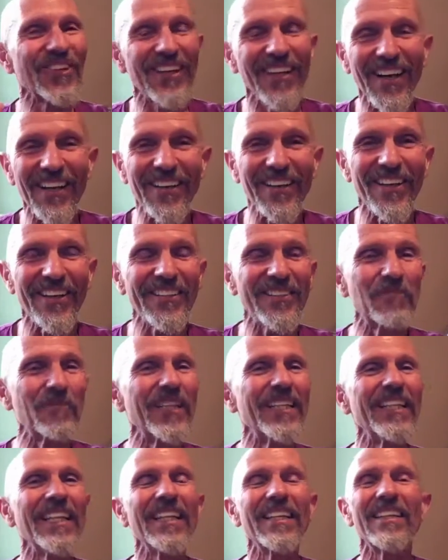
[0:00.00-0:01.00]
colors
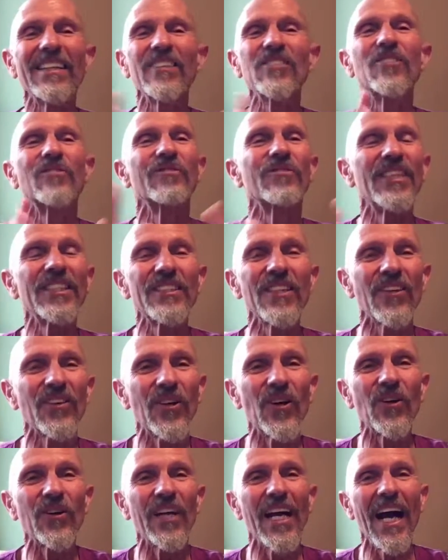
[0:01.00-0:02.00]
beneath this
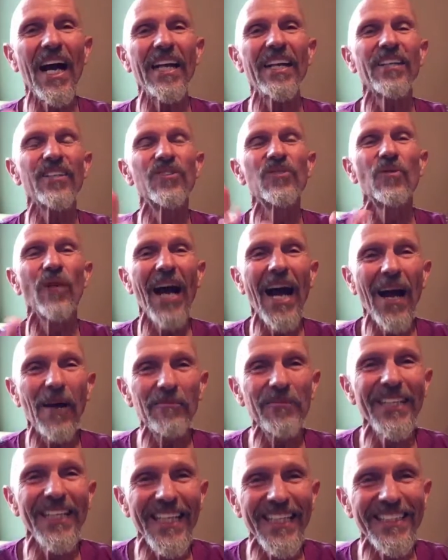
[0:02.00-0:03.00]
physical kind of
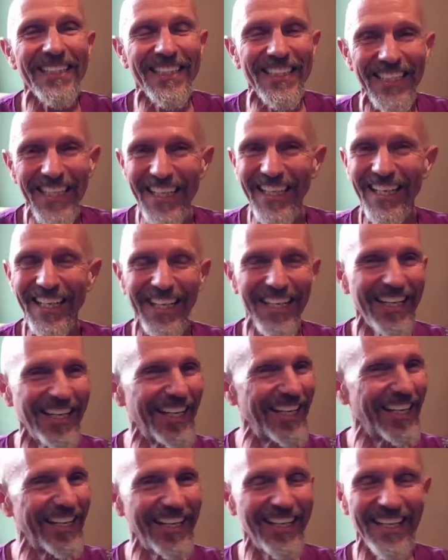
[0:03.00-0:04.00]
drabness.
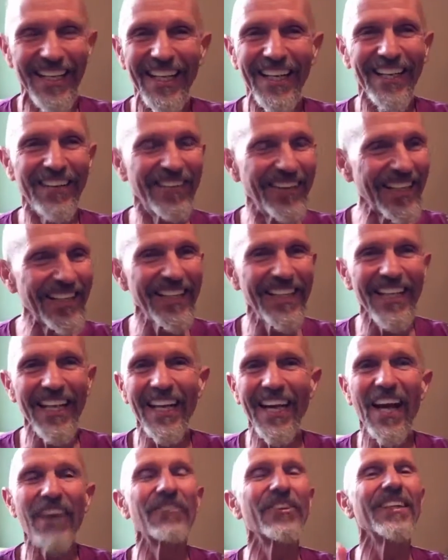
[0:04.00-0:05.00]
Really,
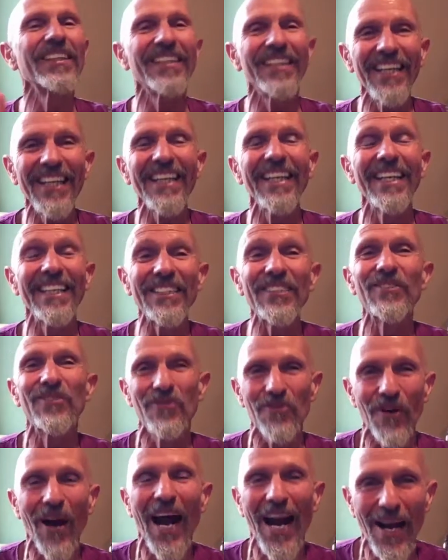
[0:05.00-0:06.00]
everything is
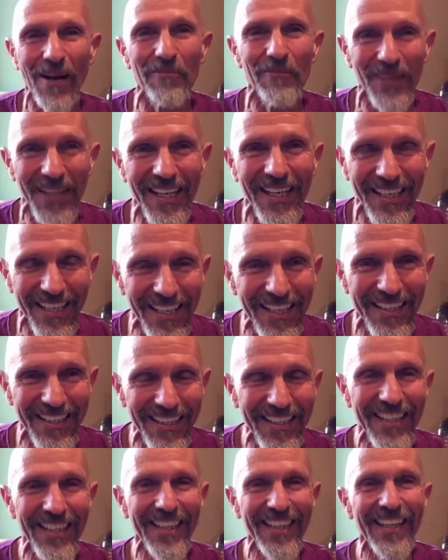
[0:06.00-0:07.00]
drab
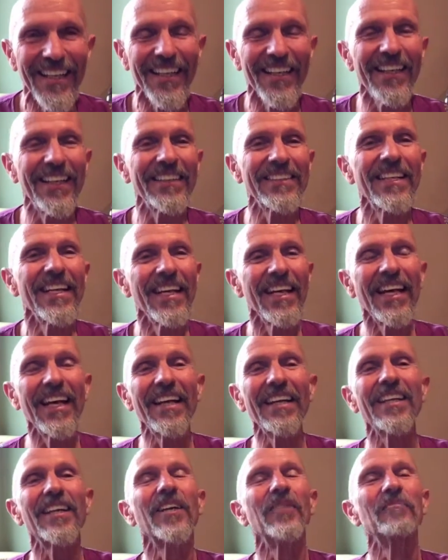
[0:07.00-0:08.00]
and
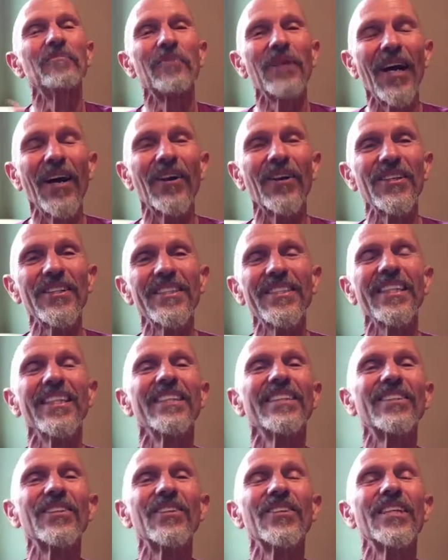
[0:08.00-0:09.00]
in
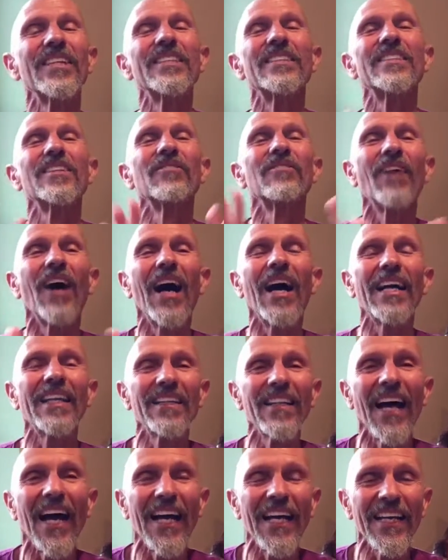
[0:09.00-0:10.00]
comparison to this
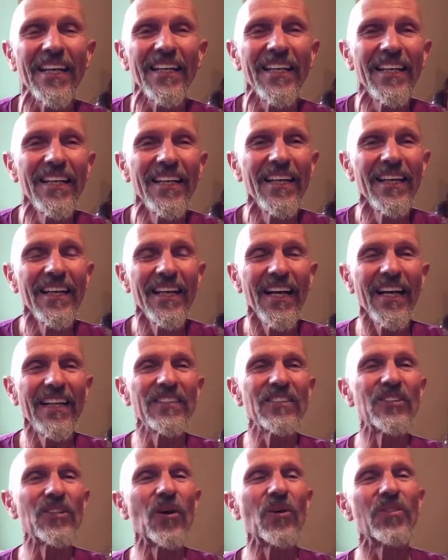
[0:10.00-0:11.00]
divine light.
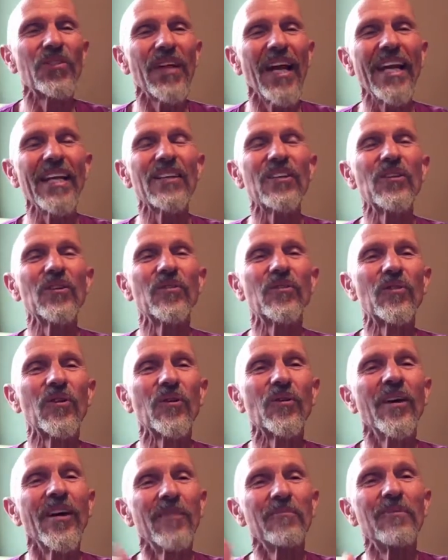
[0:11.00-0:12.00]
And so thank you
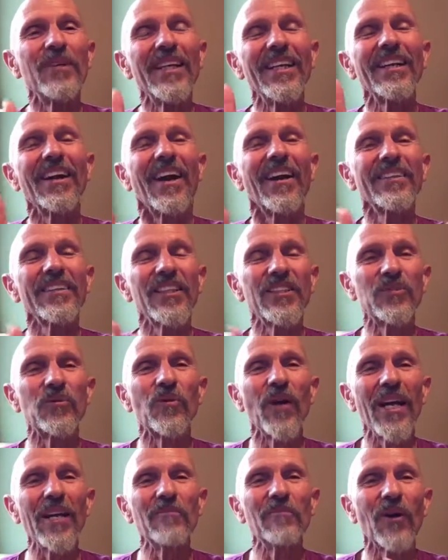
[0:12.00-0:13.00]
for being on this
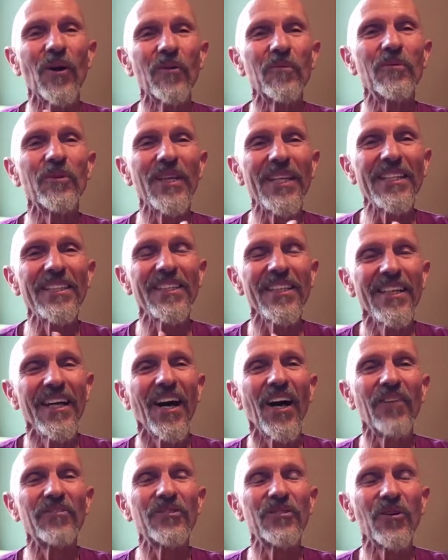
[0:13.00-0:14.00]
rainbow bridge
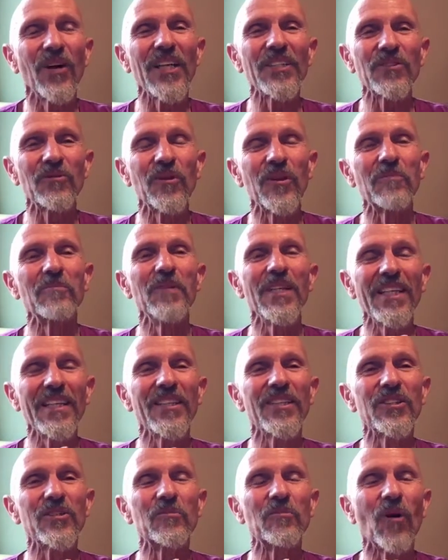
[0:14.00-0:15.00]
of trust with me
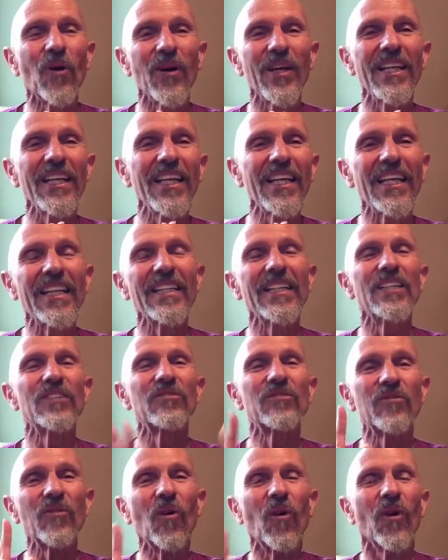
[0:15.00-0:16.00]
this morning in these
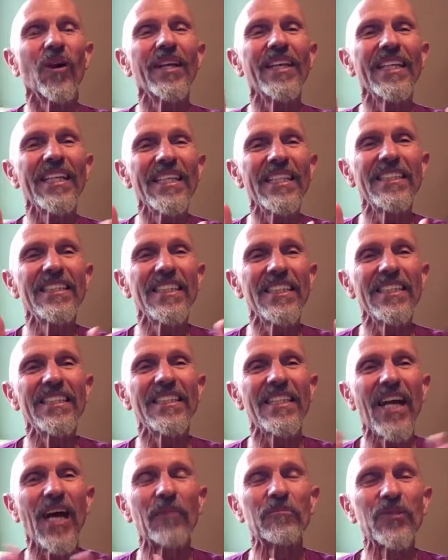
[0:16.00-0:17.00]
4 easy
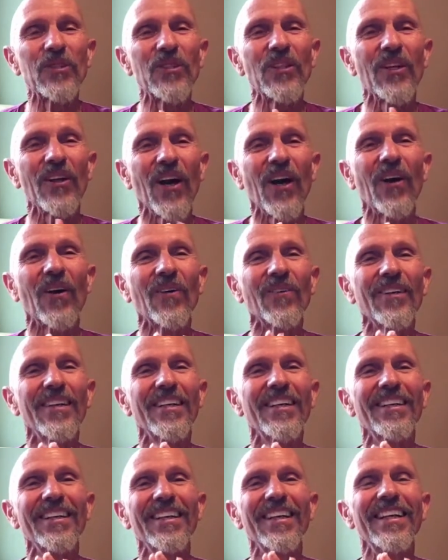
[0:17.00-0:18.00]
steps,
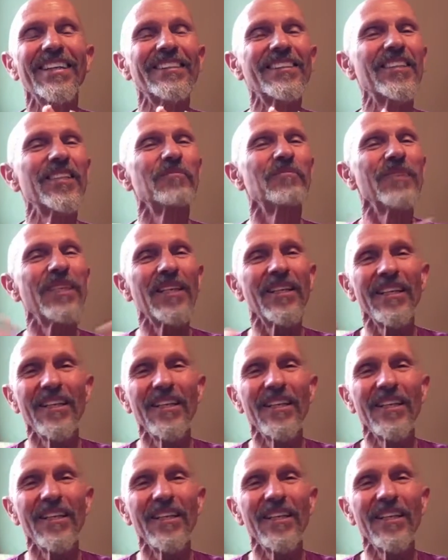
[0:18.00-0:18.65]
It's to